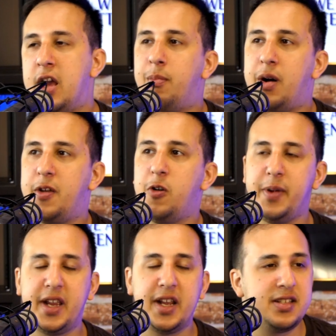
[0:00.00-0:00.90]
But there will
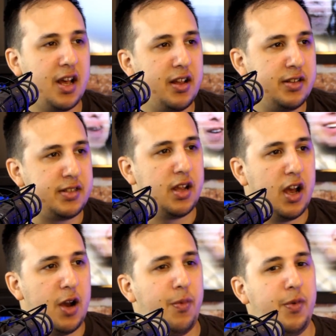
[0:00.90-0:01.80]
be concerns
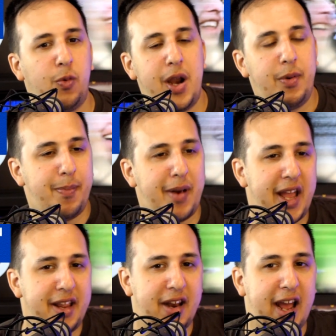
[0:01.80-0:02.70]
uh, with the way we
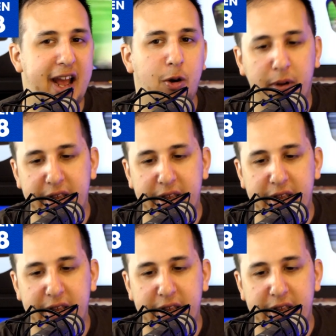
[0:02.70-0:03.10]
played and how